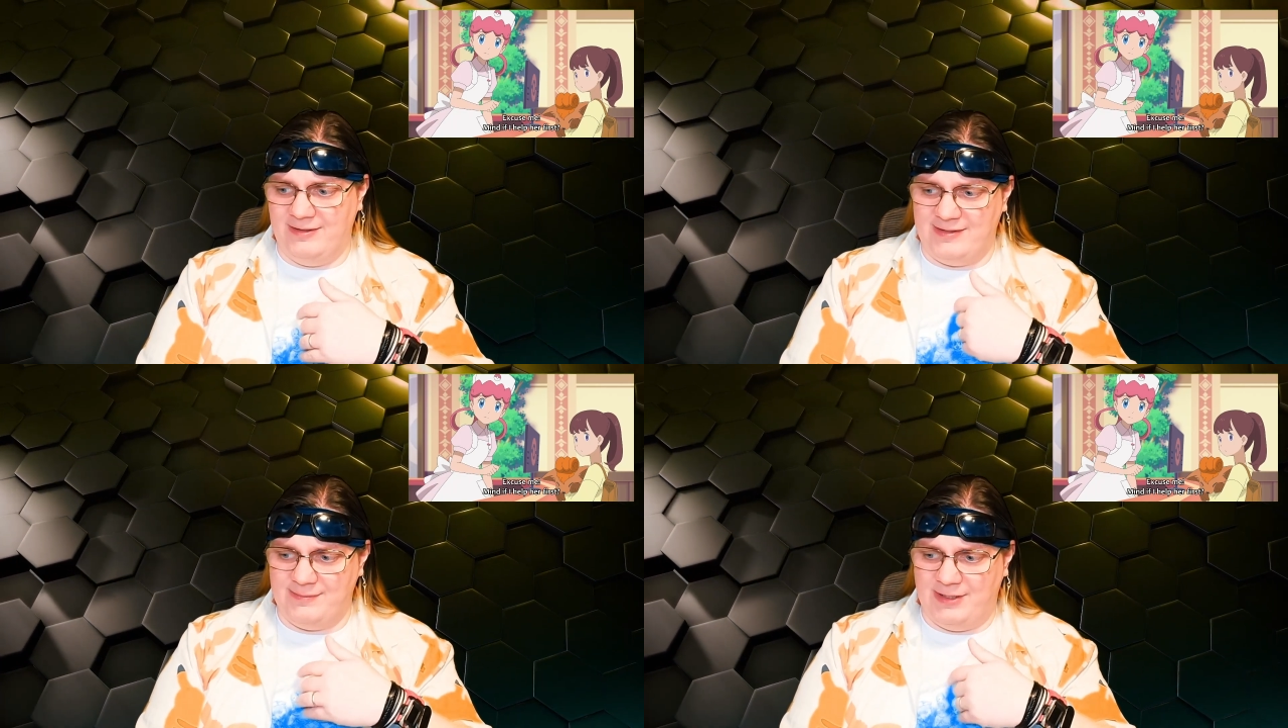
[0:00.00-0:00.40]

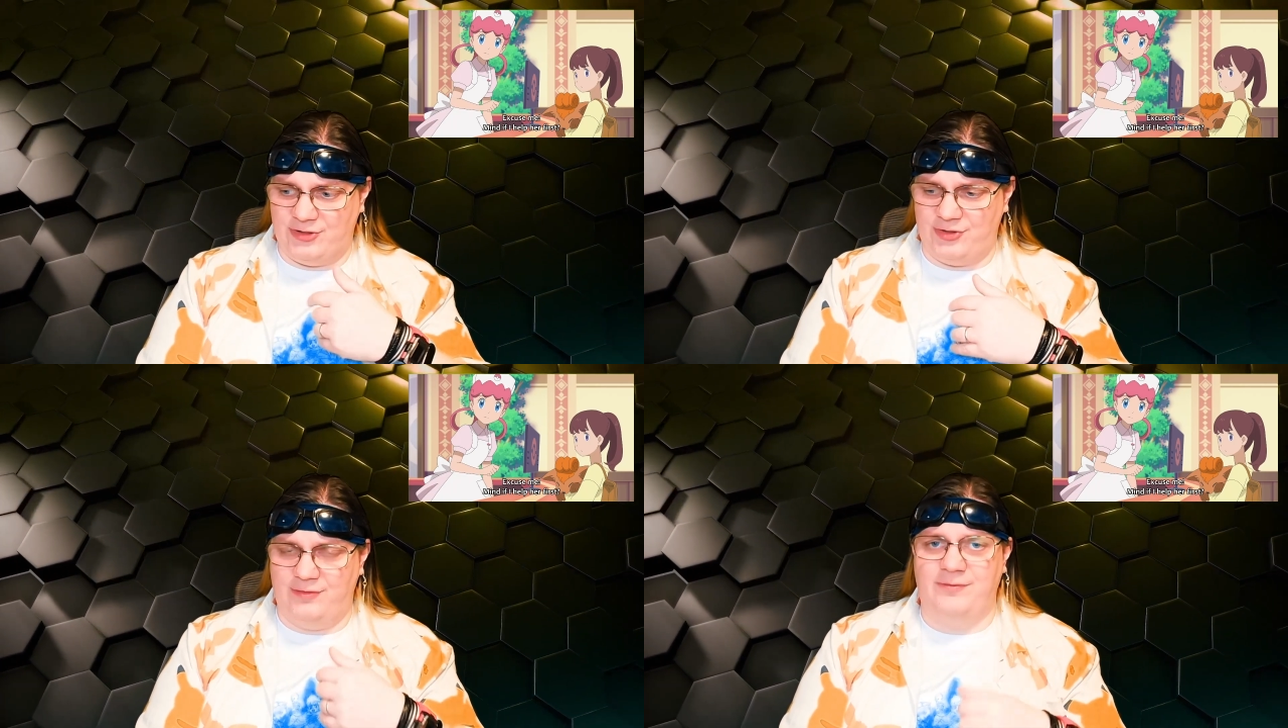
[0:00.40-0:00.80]

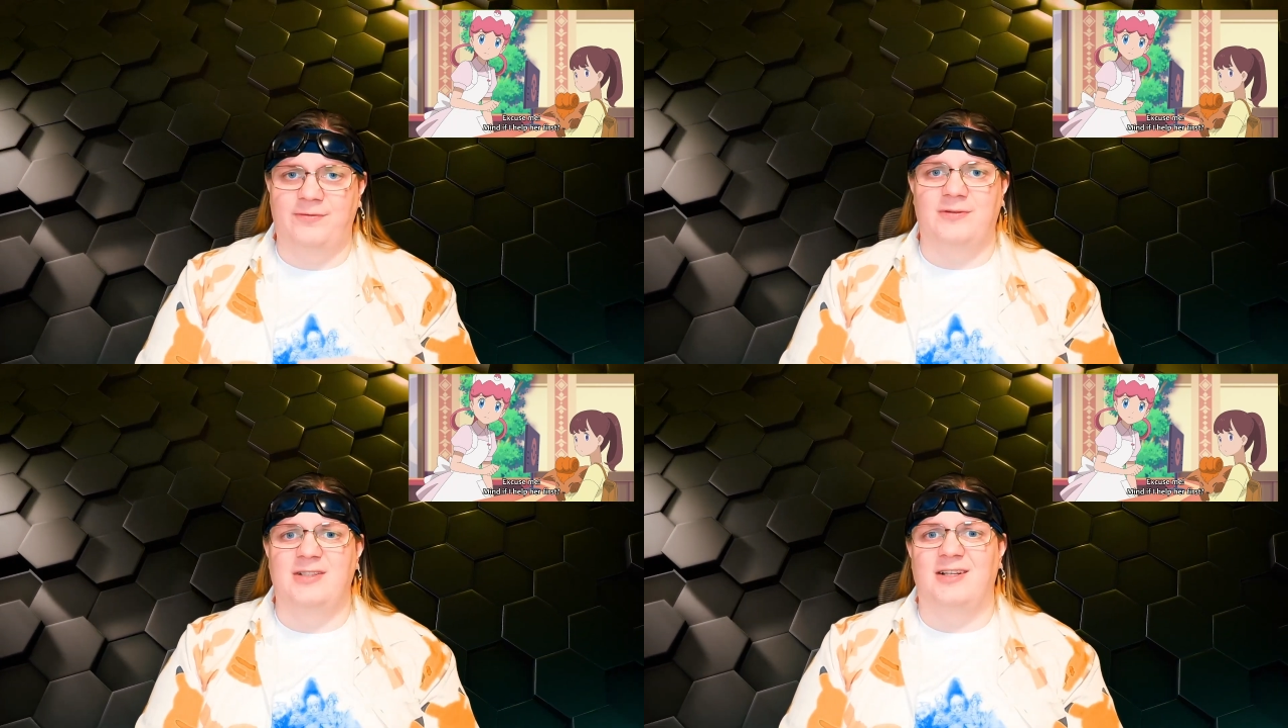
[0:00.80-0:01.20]
smudge of
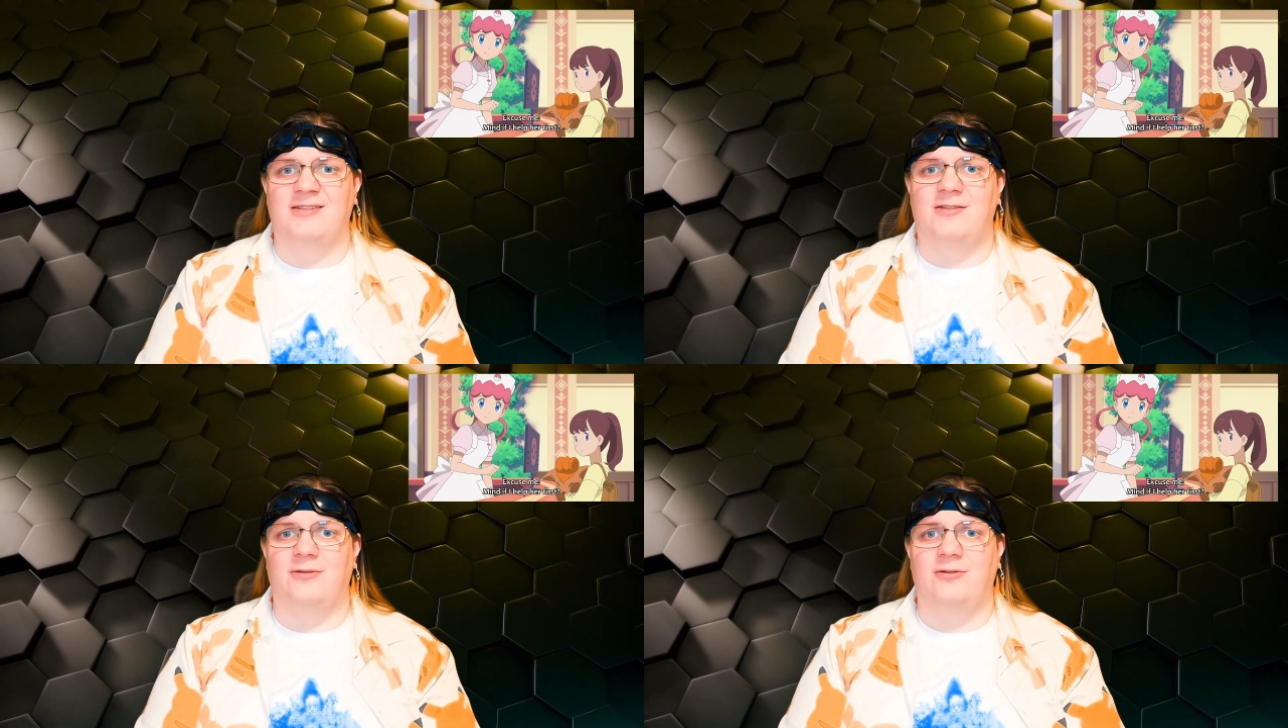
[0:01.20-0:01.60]

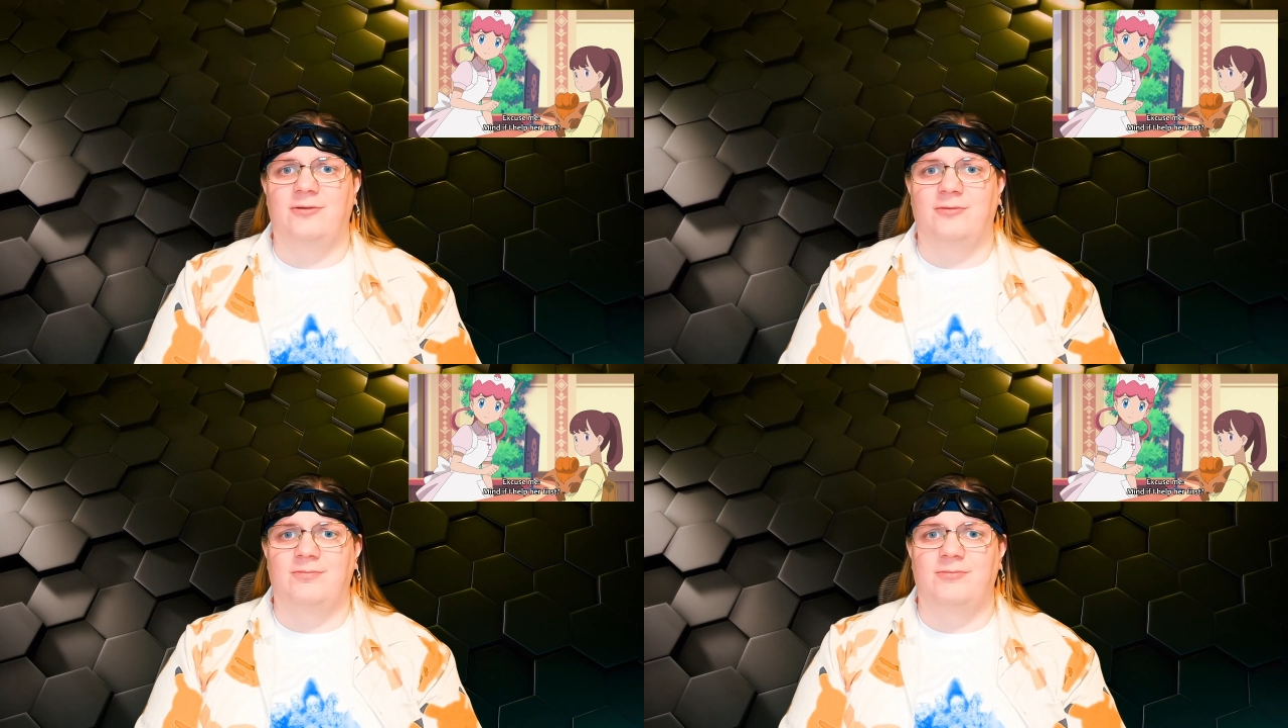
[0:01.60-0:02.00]
dust on
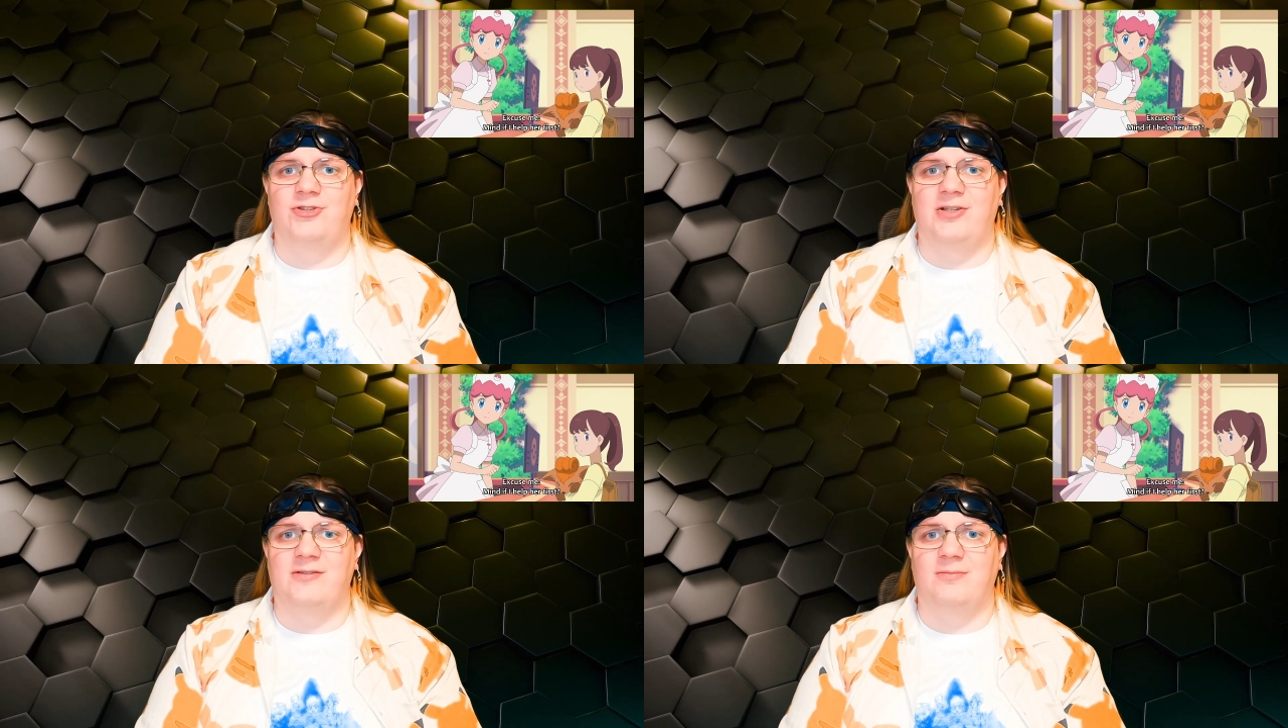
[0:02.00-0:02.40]
your
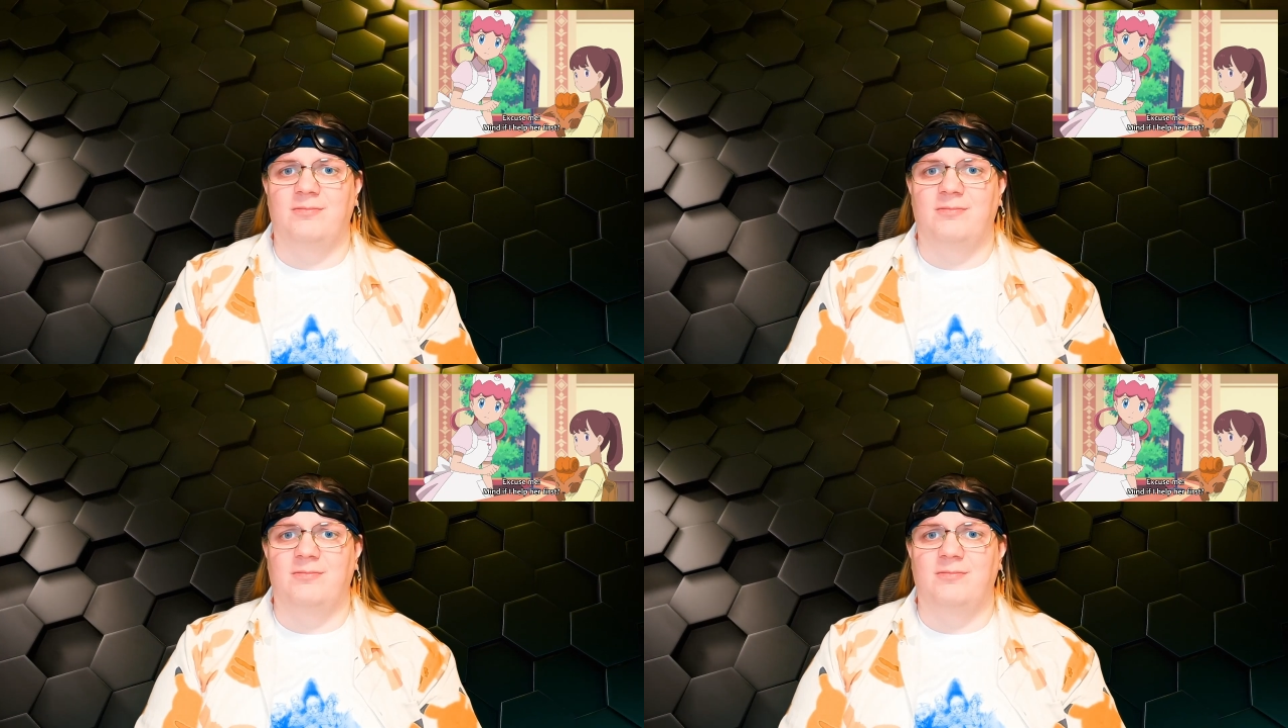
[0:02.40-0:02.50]
chest.